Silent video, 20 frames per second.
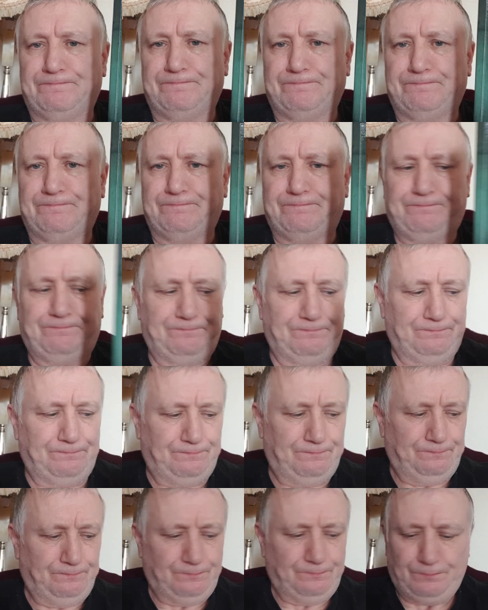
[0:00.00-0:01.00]

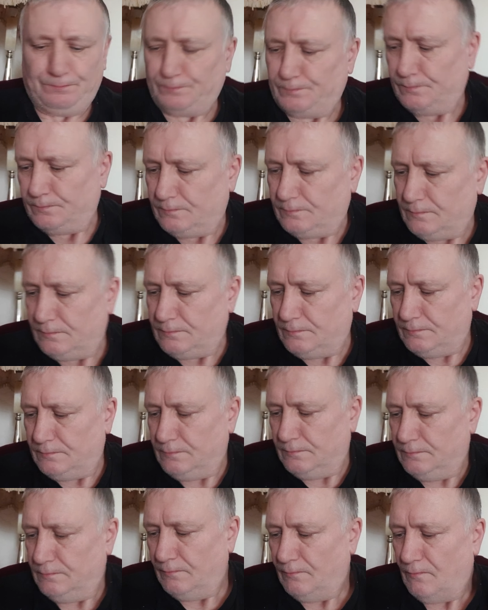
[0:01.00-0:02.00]

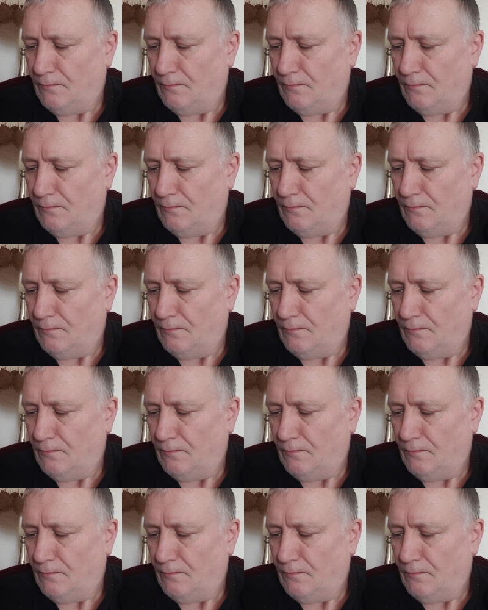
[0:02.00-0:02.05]
No one is speaking in this clip.